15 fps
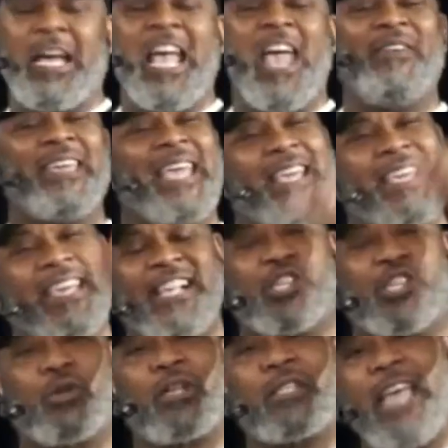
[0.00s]
if he can get
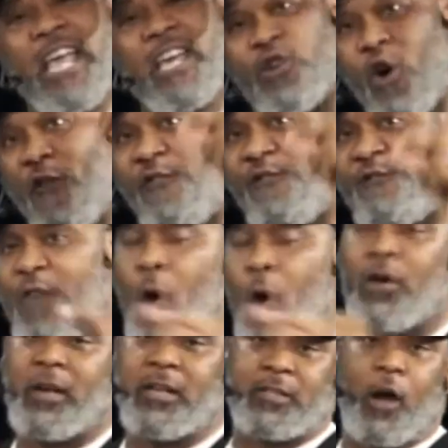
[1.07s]
you to take your
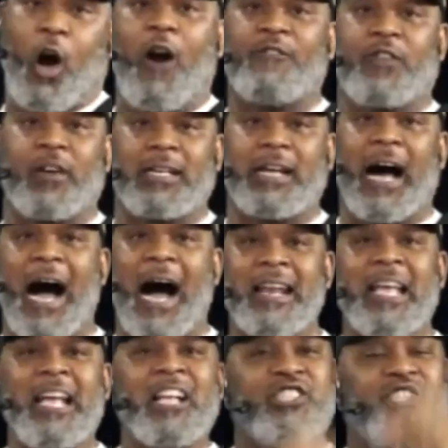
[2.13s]
focus off of God
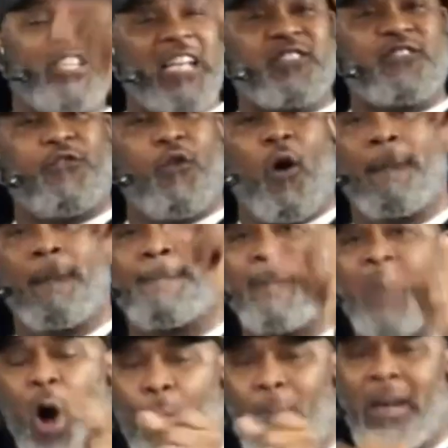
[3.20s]
just for a
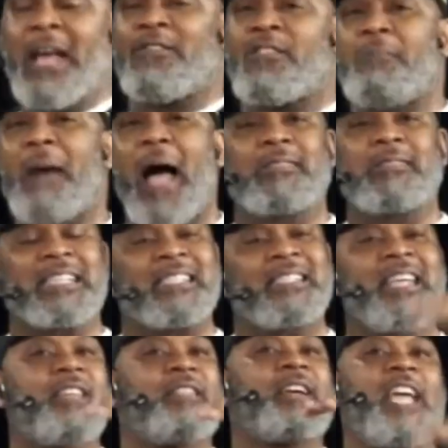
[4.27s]
moment, the Bible says
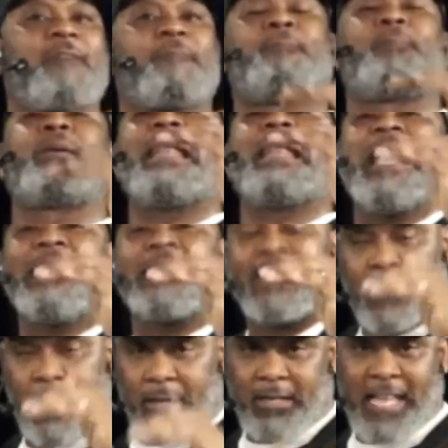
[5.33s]
neither give place
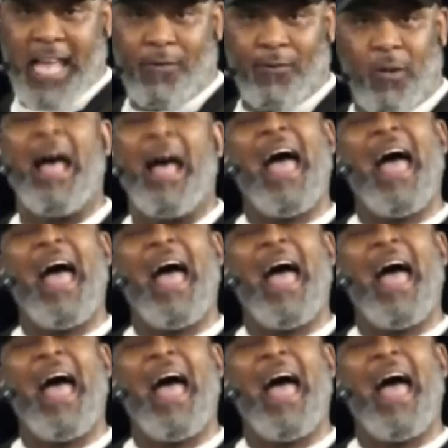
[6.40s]
to the devil.